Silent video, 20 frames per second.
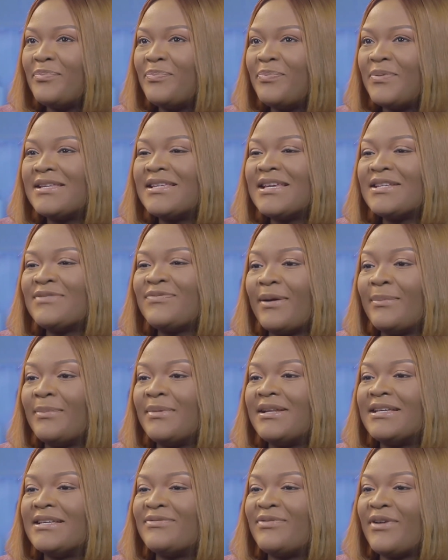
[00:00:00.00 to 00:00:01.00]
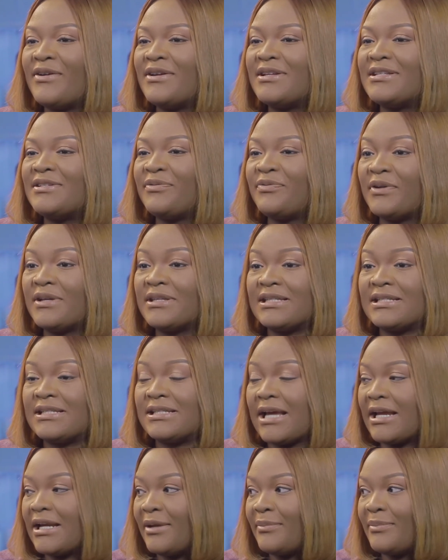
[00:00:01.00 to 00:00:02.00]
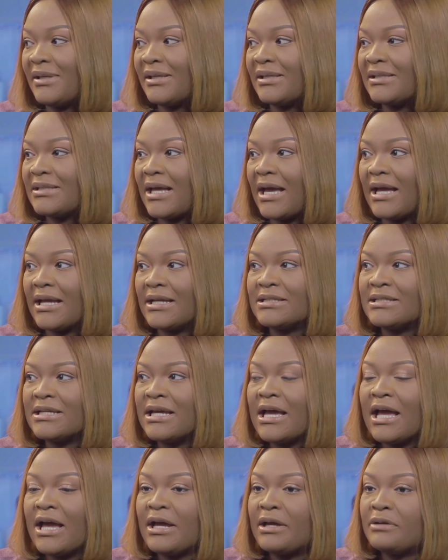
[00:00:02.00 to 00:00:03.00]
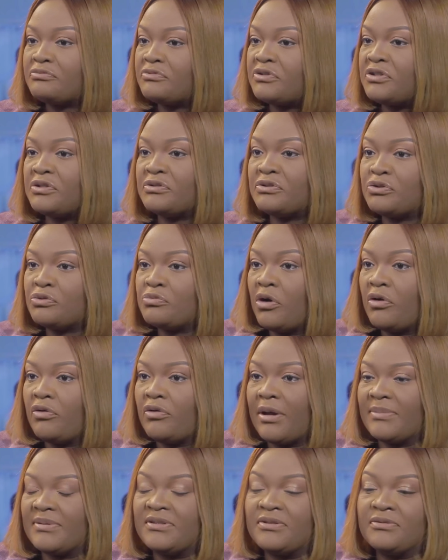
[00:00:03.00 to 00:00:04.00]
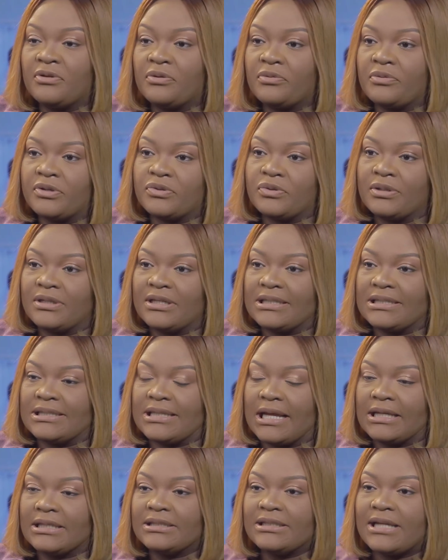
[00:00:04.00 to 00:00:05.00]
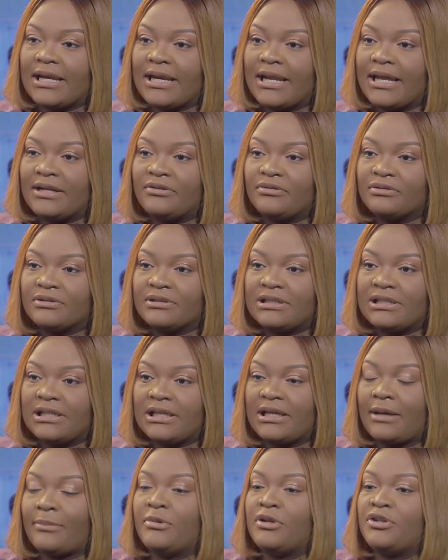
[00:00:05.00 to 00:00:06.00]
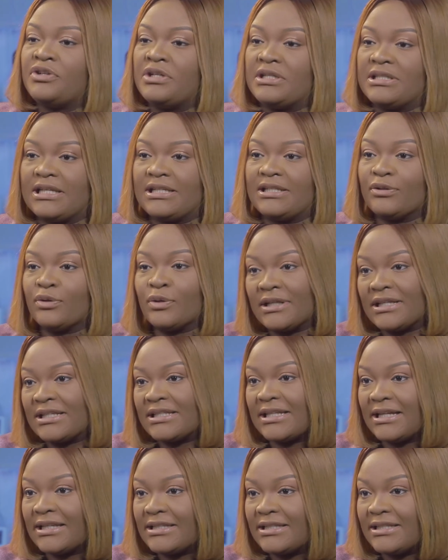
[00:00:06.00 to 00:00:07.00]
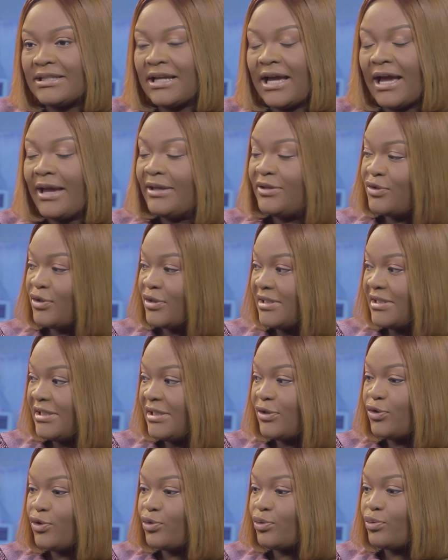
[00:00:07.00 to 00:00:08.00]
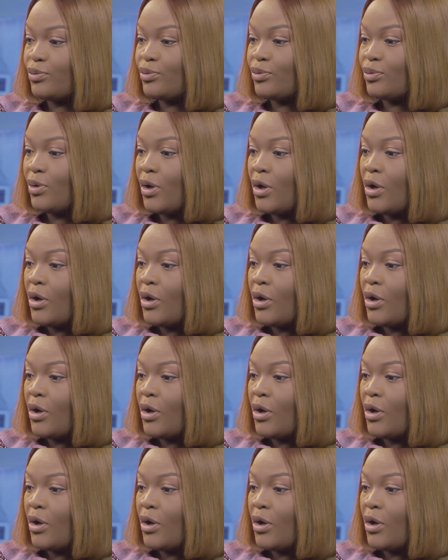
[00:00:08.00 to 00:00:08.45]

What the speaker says: PJ's family is very different in dynamics, and till tomorrow I'm still not going to understand, and I don't think I'm interested in understanding. I just need to